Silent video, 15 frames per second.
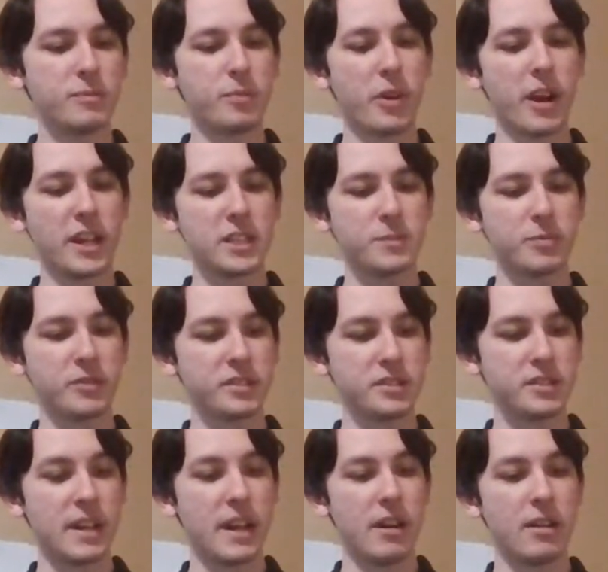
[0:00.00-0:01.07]
prosperous
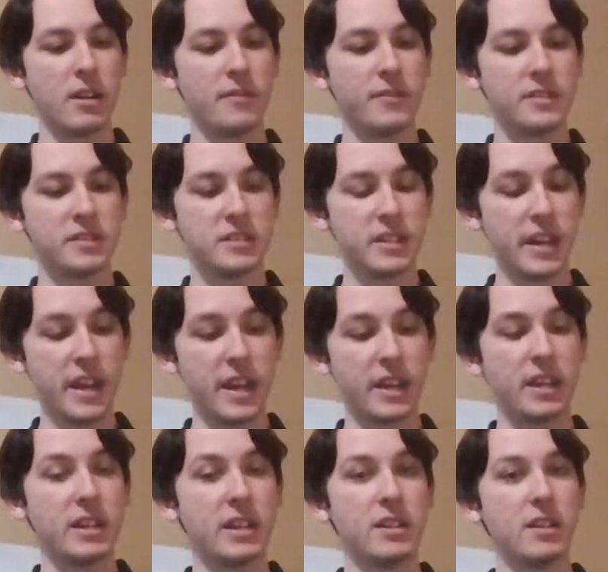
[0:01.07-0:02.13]
town of its day
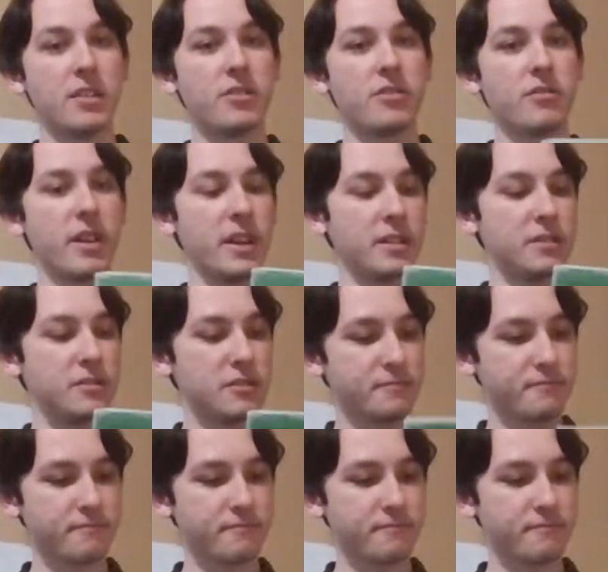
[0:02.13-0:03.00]
in Thrace.